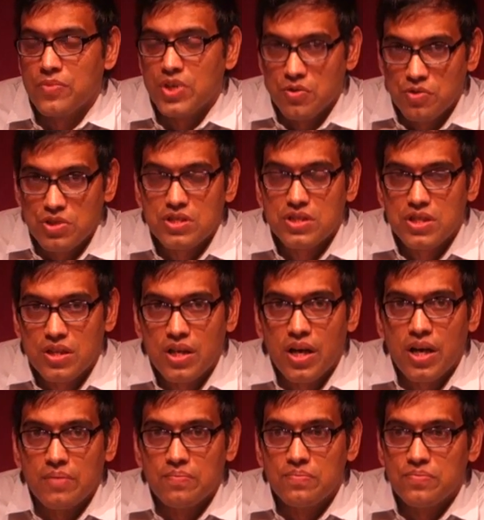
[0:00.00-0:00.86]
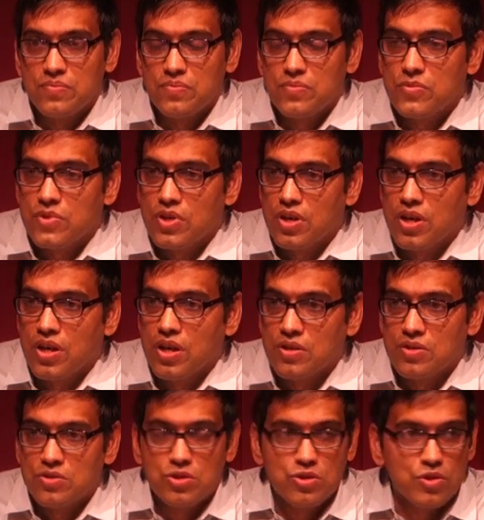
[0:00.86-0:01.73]
He was a Sardar.
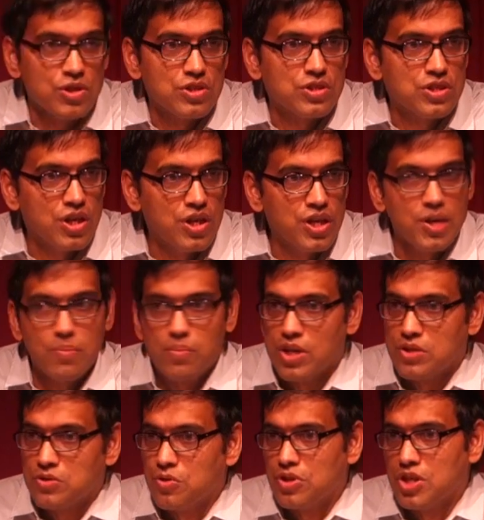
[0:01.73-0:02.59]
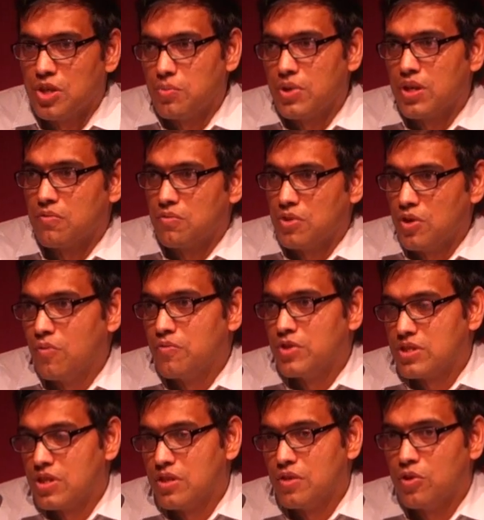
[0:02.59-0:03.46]
So a Sardi plus Gurdeepak, we
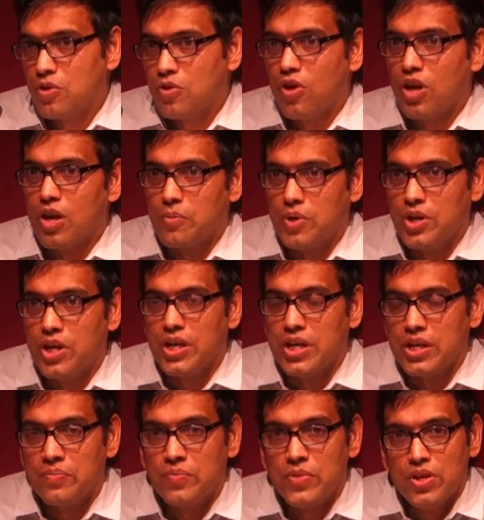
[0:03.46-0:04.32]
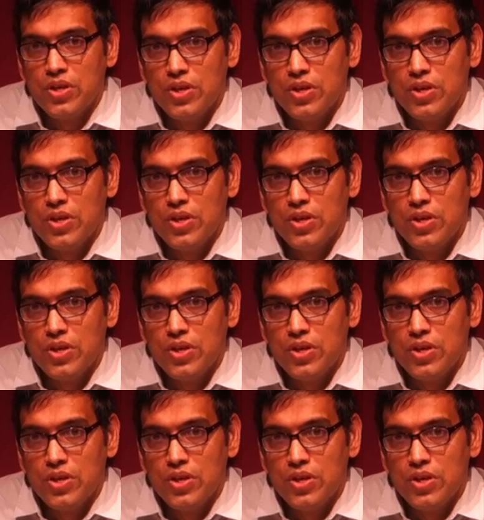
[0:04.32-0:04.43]
obviously would call him Gurdi.